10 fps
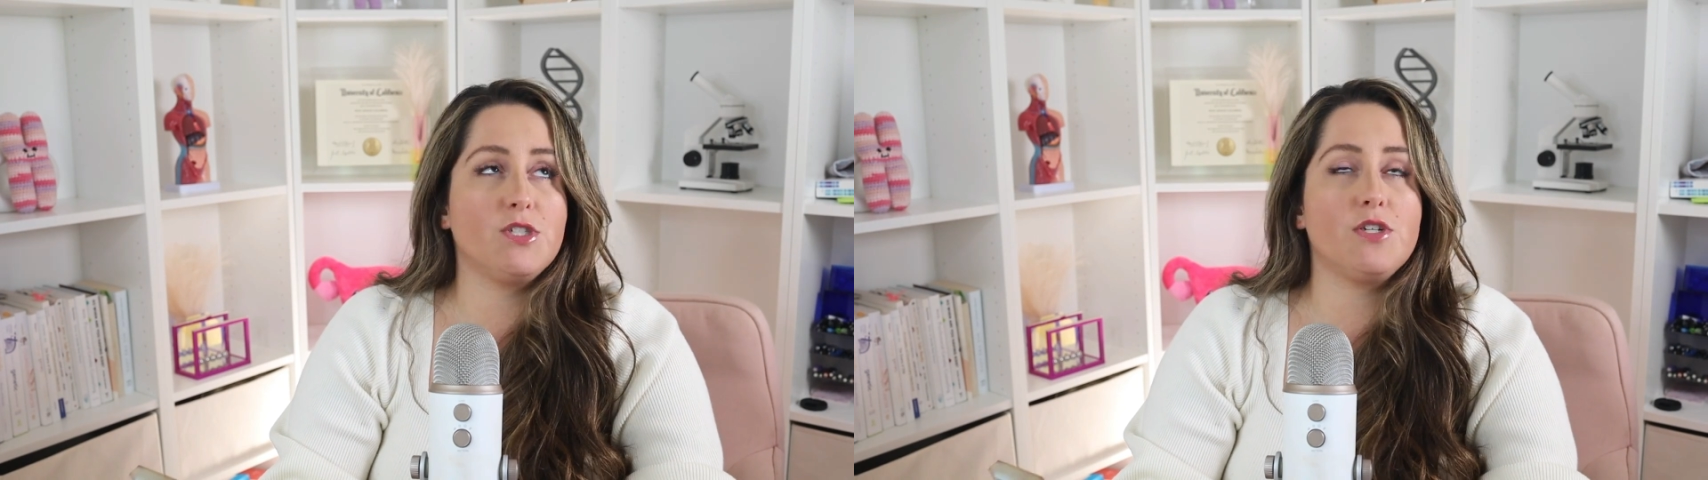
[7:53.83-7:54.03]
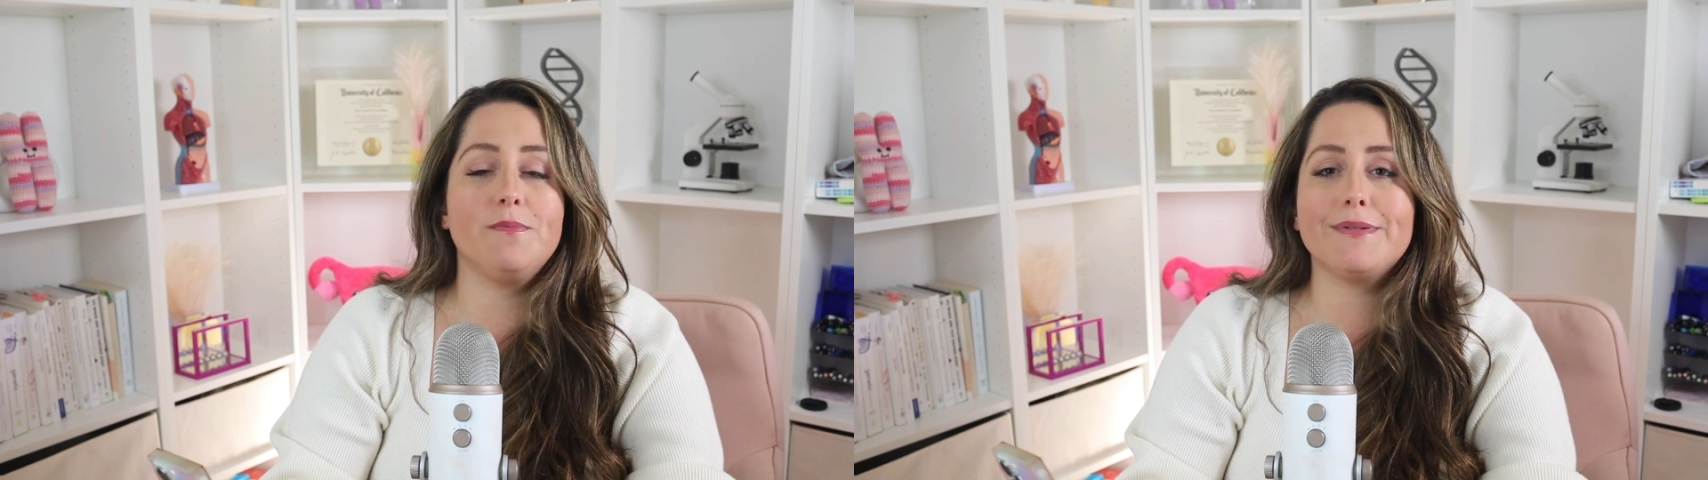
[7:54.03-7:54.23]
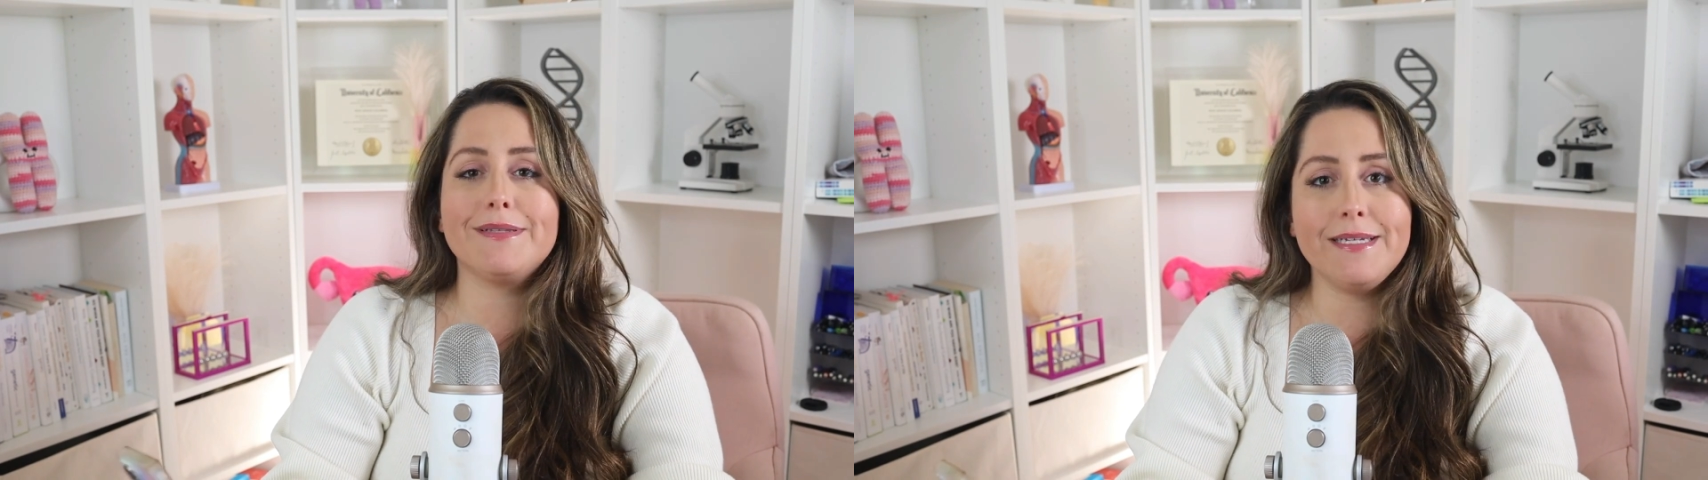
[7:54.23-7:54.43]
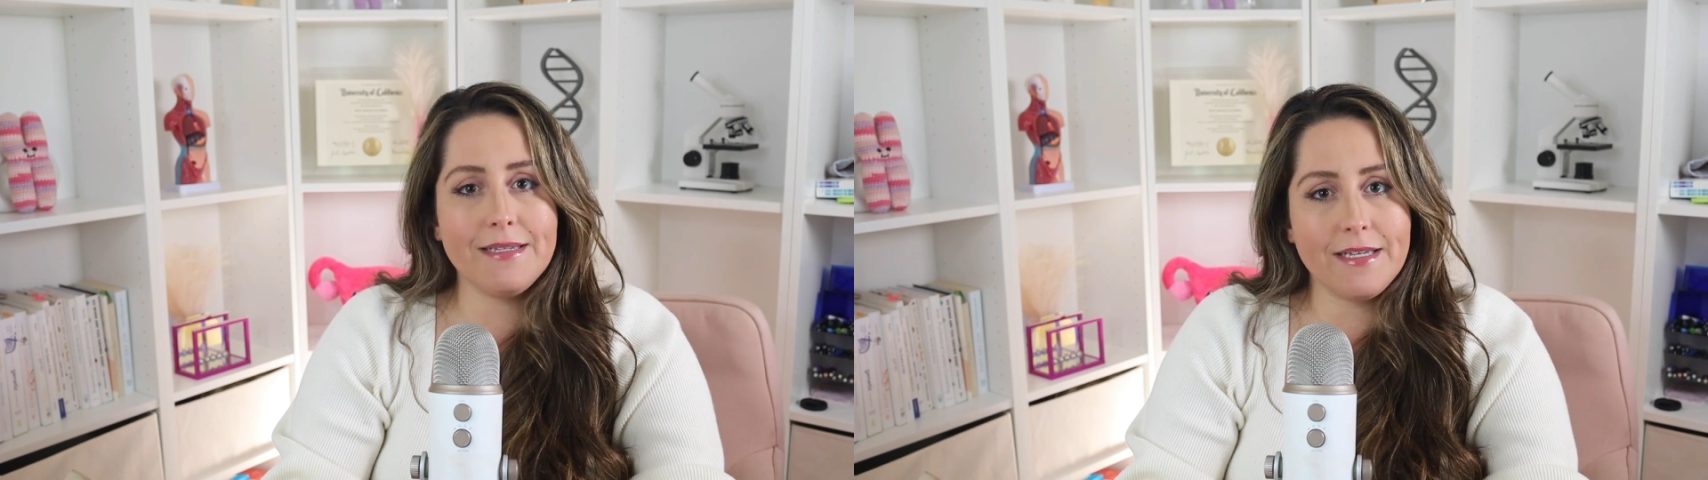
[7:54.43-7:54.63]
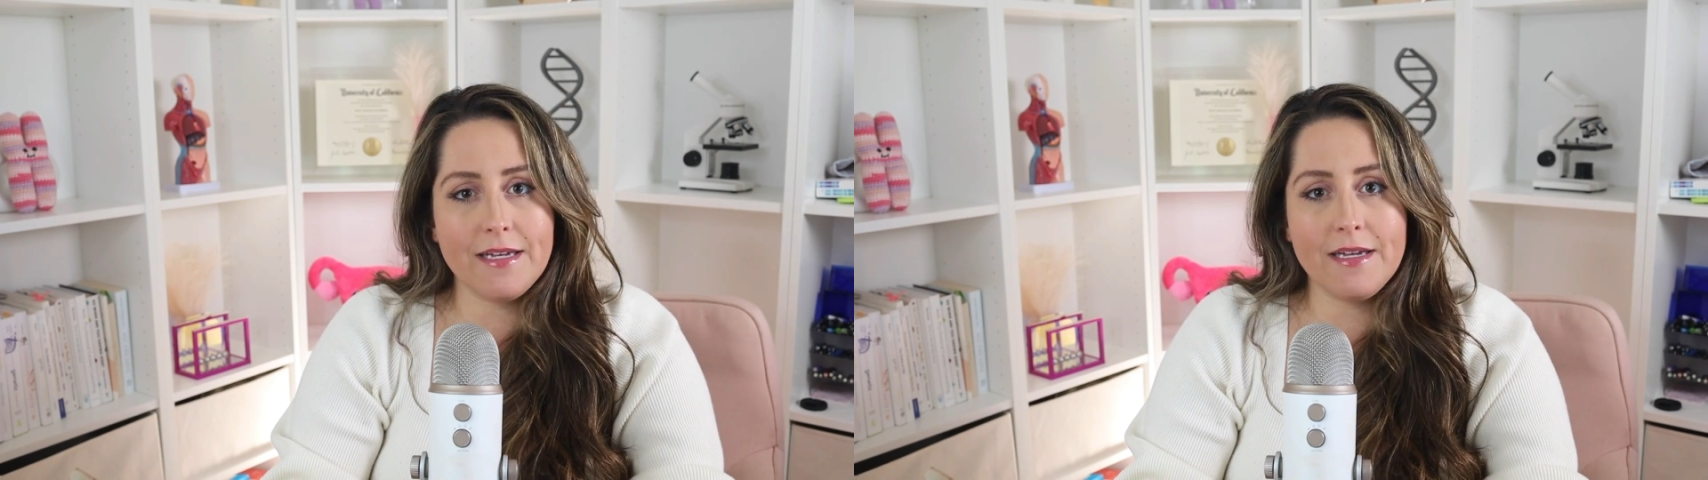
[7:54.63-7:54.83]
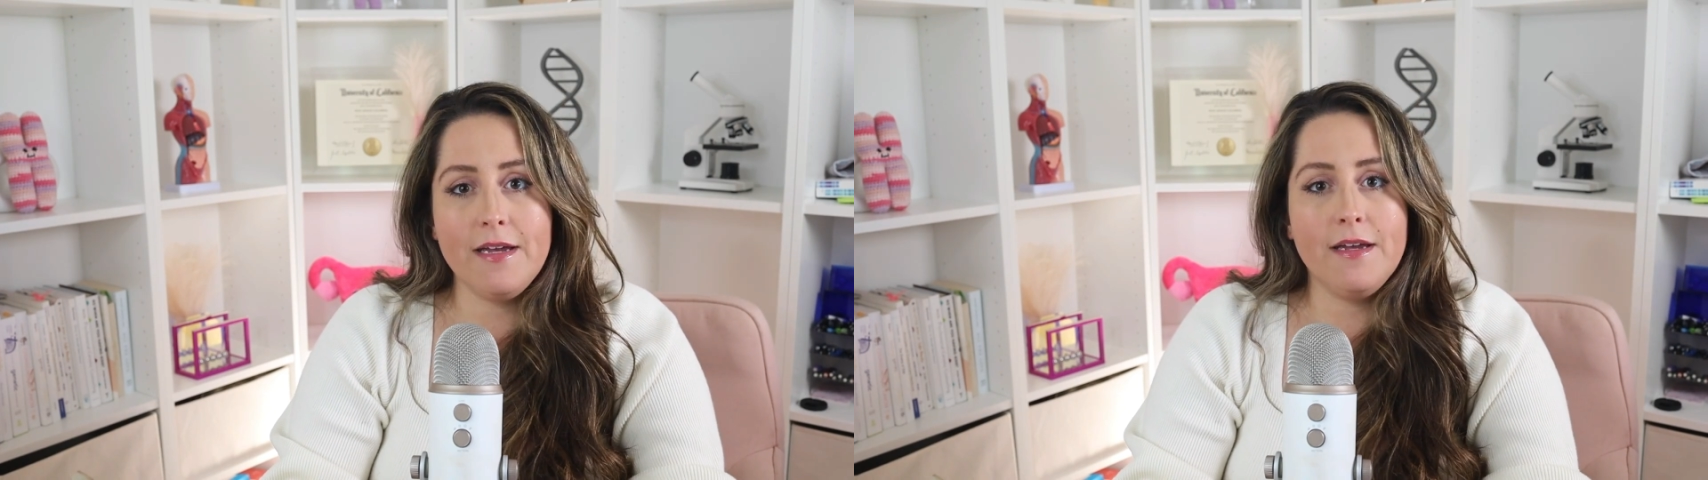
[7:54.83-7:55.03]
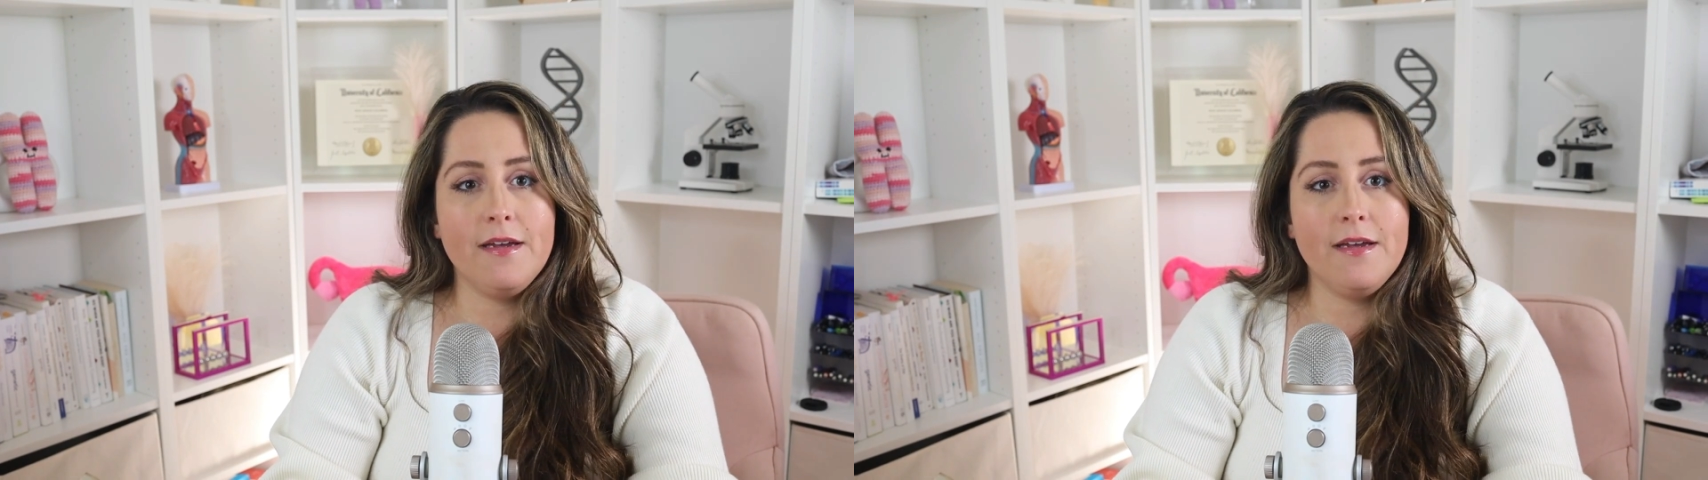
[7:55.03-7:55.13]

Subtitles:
which completely